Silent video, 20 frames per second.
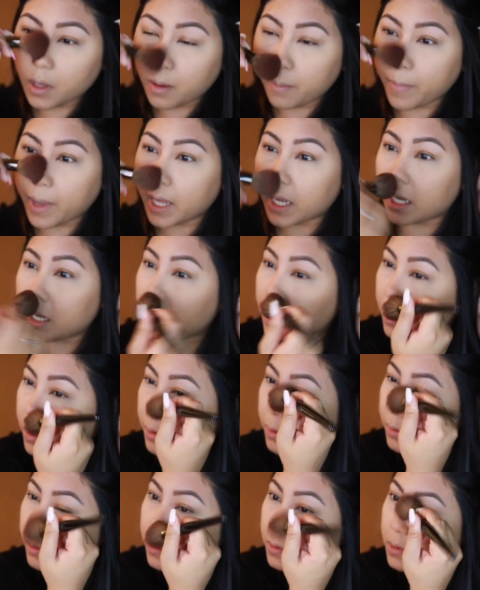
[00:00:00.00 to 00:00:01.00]

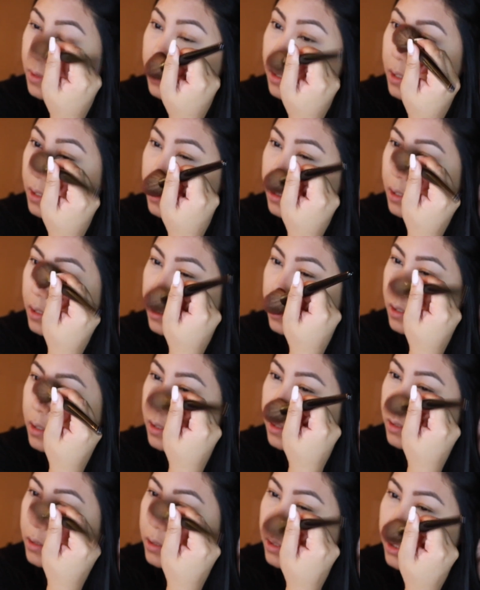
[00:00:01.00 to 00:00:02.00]
nose
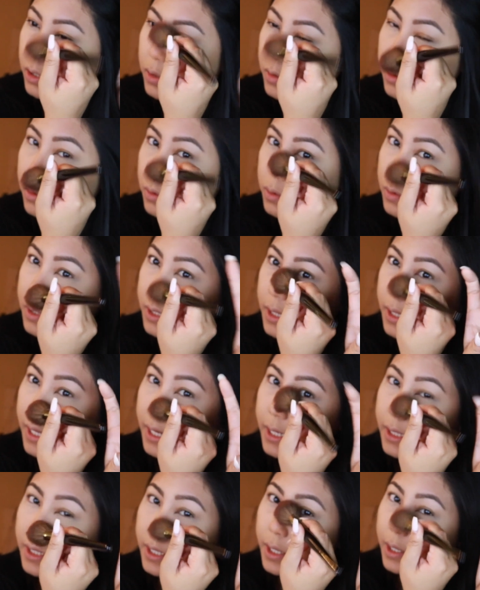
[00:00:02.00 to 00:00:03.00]
to
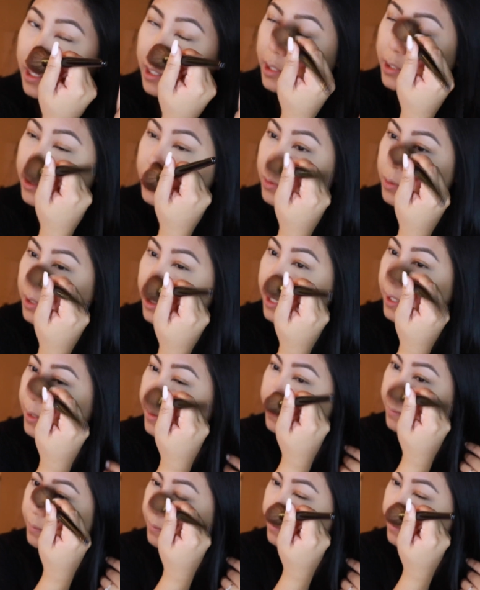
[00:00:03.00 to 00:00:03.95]
slightly contour it.